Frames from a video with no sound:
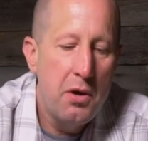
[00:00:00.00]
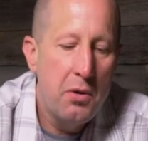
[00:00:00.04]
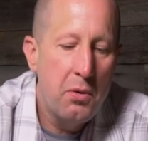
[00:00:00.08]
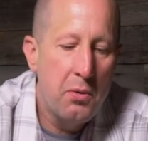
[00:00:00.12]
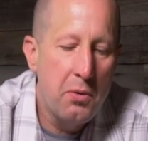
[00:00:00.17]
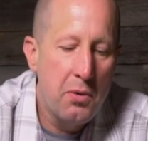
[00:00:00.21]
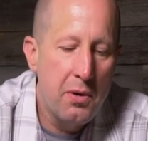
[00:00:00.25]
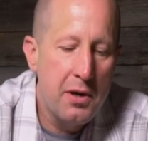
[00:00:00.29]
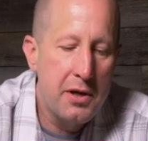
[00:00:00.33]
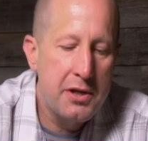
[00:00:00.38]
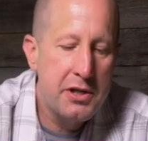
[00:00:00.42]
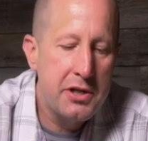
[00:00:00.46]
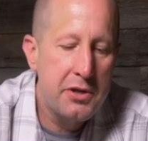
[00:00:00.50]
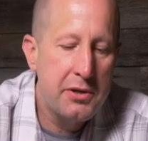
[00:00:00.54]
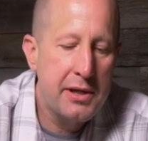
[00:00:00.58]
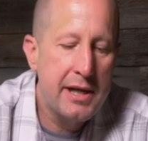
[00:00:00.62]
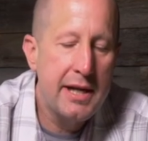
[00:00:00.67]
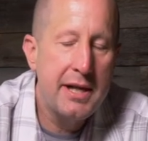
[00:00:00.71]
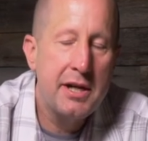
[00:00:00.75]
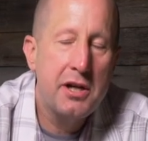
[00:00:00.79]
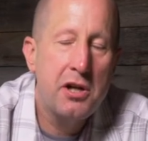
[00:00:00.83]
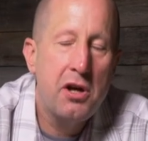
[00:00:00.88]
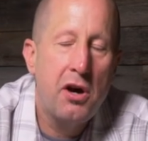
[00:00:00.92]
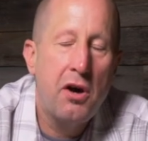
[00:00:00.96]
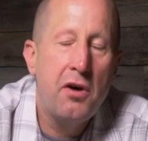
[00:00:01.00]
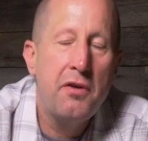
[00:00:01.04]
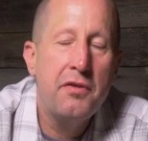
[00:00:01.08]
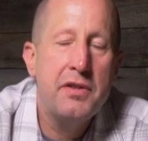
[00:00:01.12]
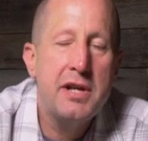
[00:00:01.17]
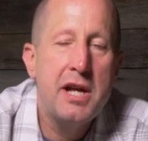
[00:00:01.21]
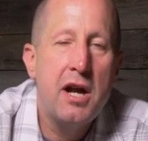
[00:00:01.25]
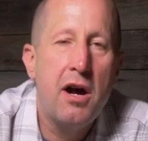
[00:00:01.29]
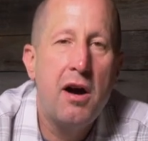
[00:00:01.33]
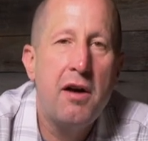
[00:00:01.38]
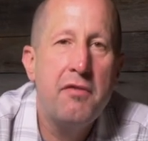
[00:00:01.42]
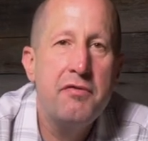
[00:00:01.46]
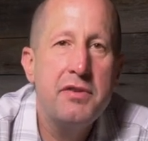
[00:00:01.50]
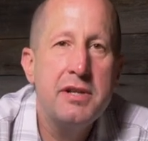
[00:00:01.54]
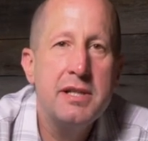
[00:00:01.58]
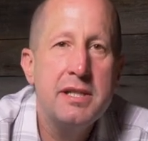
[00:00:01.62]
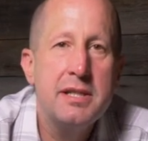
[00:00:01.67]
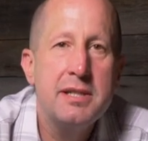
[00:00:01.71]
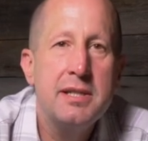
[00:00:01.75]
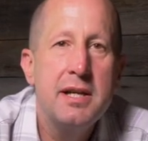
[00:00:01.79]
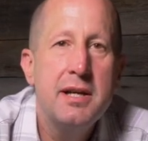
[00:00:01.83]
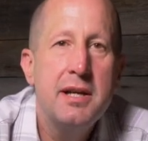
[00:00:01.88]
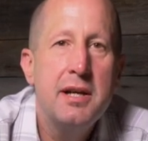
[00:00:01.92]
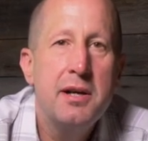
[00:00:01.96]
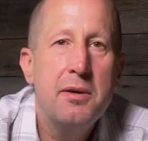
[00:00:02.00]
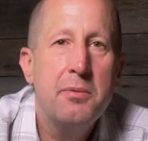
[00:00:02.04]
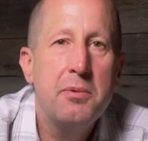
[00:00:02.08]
or you can call the office.